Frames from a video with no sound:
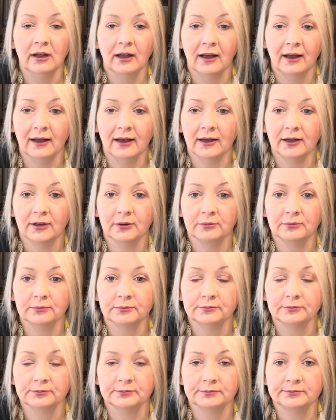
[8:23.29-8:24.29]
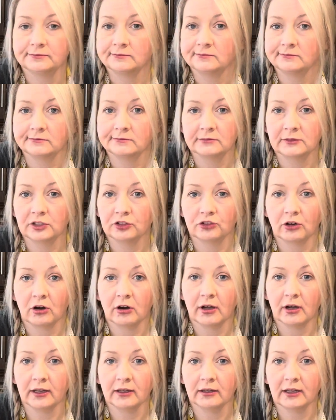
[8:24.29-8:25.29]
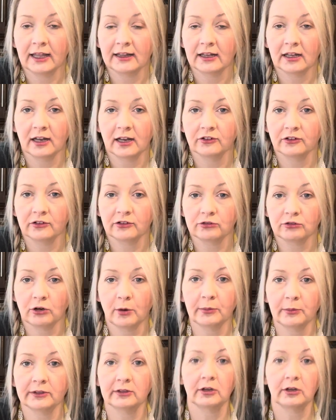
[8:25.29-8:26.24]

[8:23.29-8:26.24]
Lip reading: to dry, and then I just crumble it